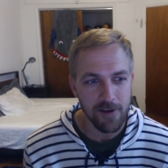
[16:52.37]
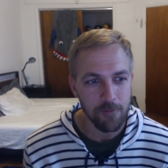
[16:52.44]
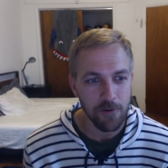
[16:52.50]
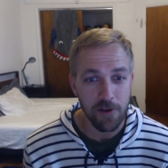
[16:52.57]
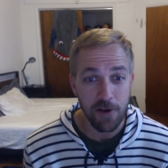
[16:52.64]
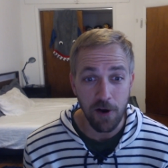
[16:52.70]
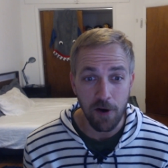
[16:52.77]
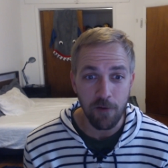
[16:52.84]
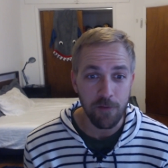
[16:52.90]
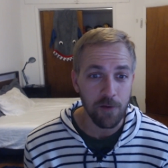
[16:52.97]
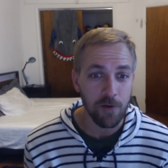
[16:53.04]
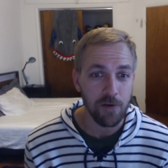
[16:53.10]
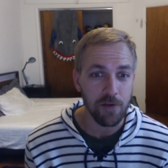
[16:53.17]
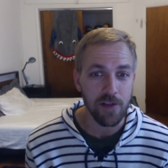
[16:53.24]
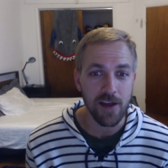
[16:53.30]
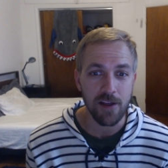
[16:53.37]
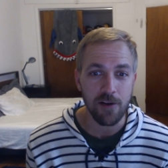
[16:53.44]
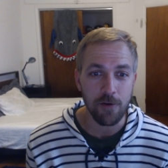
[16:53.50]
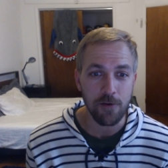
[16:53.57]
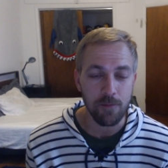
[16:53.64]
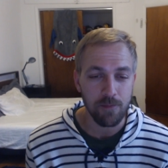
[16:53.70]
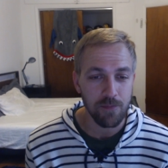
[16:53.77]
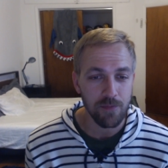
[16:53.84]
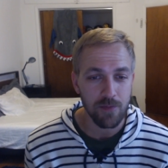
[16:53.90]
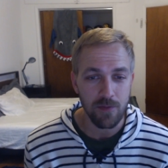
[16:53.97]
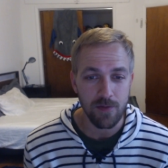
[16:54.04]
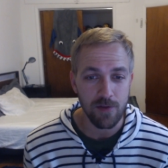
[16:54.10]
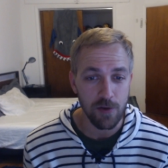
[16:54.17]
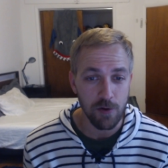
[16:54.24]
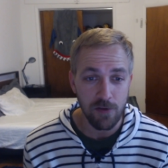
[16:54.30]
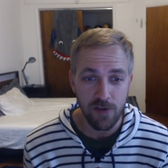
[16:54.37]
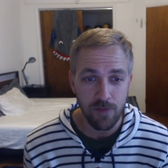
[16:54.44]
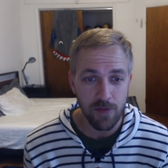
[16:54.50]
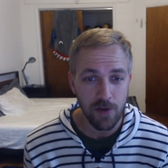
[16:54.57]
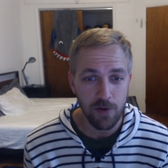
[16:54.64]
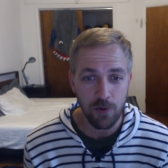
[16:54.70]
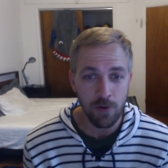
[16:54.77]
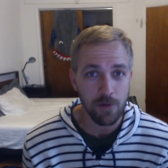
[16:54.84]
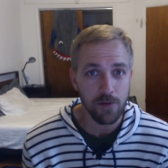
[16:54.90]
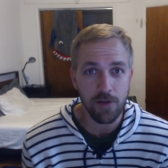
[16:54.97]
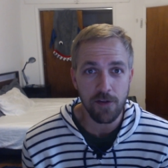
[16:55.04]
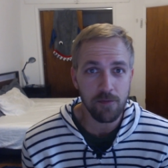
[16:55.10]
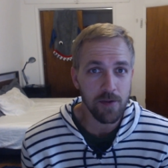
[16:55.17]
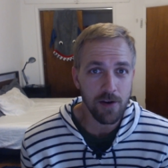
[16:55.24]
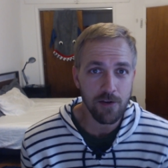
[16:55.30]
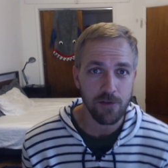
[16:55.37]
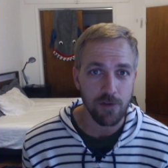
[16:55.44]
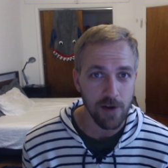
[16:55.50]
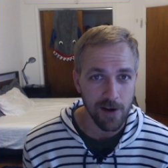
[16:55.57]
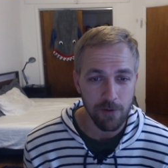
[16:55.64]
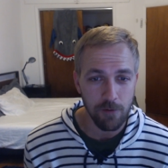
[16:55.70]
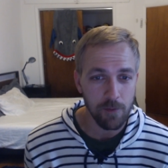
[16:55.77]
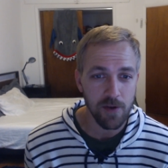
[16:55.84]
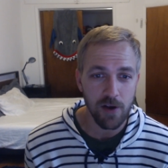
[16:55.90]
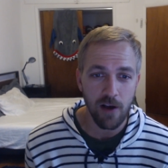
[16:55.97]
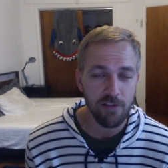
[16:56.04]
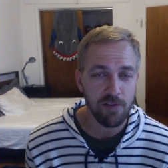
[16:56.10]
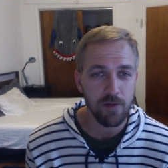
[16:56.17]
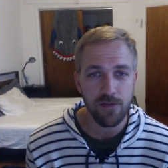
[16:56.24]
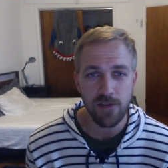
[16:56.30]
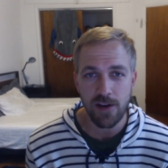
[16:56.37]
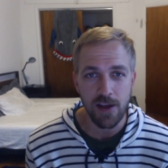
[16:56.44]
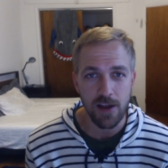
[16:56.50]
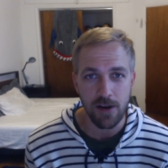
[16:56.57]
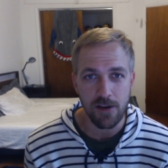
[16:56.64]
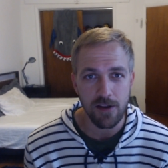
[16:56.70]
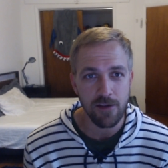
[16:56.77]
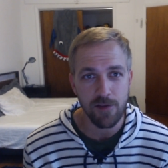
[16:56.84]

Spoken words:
I'm really hopeful that He'll do something cool with this ministry, and it would be awesome if He did.